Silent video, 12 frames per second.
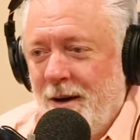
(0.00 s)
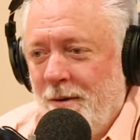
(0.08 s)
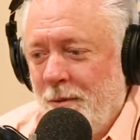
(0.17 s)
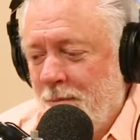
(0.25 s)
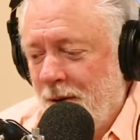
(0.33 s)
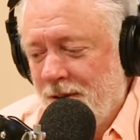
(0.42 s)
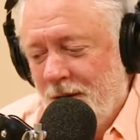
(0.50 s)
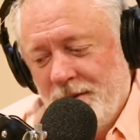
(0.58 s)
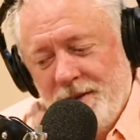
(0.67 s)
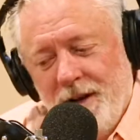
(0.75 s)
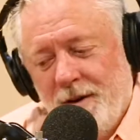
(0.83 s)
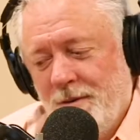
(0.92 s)
we booked a
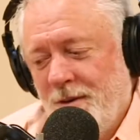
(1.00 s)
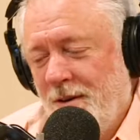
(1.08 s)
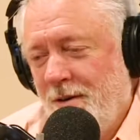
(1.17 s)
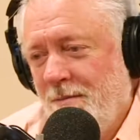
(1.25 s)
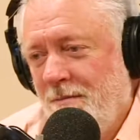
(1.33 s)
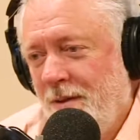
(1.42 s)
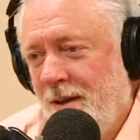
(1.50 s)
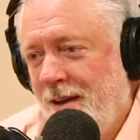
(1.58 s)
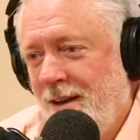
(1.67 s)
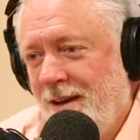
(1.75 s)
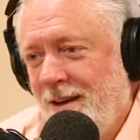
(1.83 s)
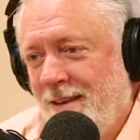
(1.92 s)
hotel room,
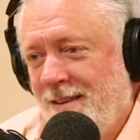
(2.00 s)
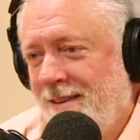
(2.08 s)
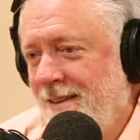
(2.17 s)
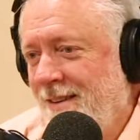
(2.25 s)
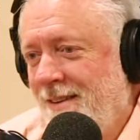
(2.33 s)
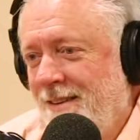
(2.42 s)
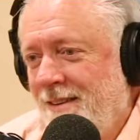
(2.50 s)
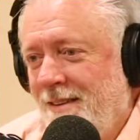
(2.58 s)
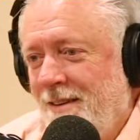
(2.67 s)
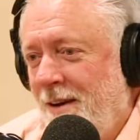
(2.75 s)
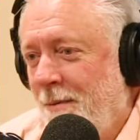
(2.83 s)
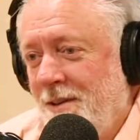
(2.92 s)
and
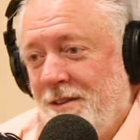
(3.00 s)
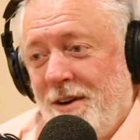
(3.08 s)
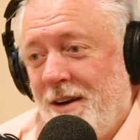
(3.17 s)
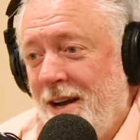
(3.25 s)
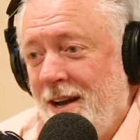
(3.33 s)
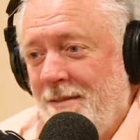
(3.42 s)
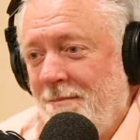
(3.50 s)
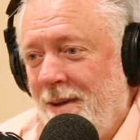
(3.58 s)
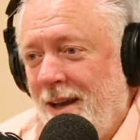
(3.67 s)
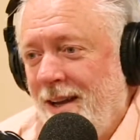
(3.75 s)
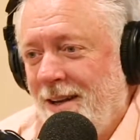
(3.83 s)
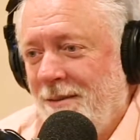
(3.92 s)
we just hung out in
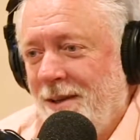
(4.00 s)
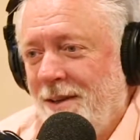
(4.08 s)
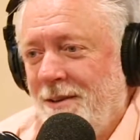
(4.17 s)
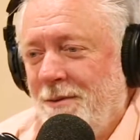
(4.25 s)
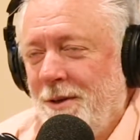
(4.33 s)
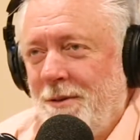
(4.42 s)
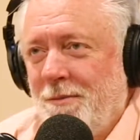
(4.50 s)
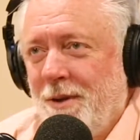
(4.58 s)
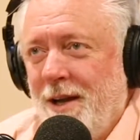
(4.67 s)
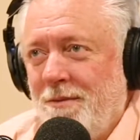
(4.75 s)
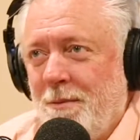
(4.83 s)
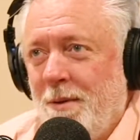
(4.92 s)
Maine, and we didn't
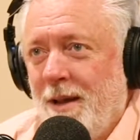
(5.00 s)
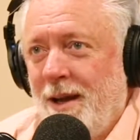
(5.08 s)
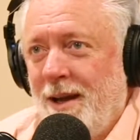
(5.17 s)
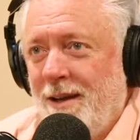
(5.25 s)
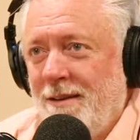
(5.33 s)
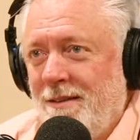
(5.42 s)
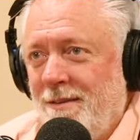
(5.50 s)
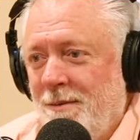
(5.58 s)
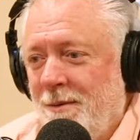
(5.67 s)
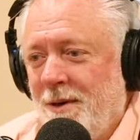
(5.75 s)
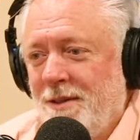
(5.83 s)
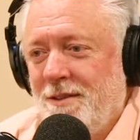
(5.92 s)
really have a plan.
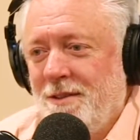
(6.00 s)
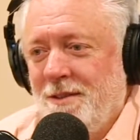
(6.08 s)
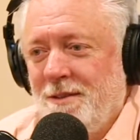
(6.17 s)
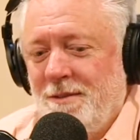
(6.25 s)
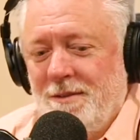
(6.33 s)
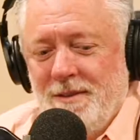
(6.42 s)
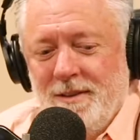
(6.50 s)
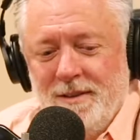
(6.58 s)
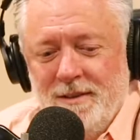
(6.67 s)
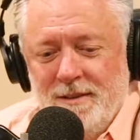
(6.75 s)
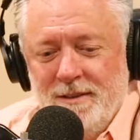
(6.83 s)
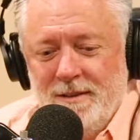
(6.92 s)
We went to
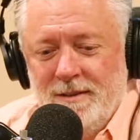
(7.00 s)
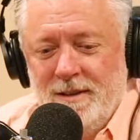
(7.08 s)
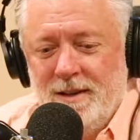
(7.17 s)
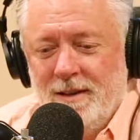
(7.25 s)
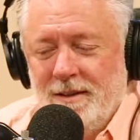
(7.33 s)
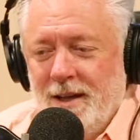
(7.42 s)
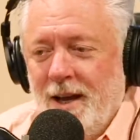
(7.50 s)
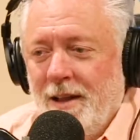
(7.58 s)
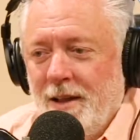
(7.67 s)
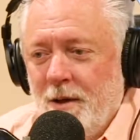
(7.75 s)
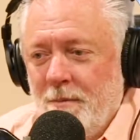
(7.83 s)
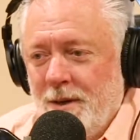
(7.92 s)
the
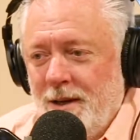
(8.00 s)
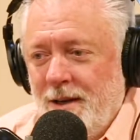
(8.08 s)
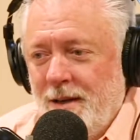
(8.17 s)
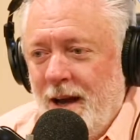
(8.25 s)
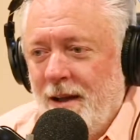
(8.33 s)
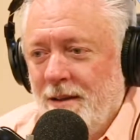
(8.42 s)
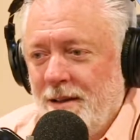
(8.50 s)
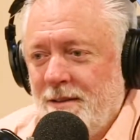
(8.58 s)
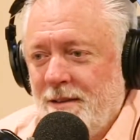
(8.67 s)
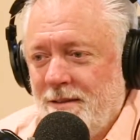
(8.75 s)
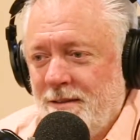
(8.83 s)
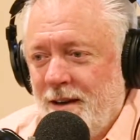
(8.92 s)
LL Bean outlet
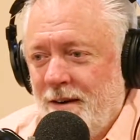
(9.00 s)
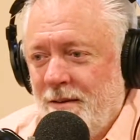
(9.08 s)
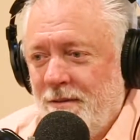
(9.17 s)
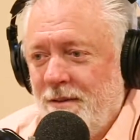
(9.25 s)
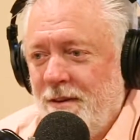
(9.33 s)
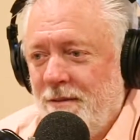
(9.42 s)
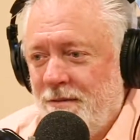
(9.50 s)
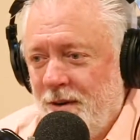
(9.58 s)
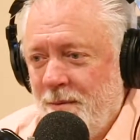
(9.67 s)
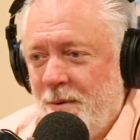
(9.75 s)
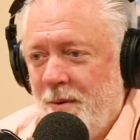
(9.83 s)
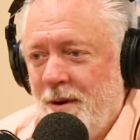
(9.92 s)
that's there in
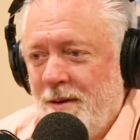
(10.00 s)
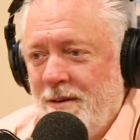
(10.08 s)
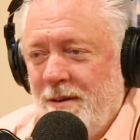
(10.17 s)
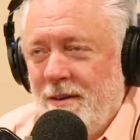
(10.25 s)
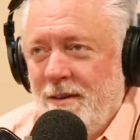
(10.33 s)
Freeport,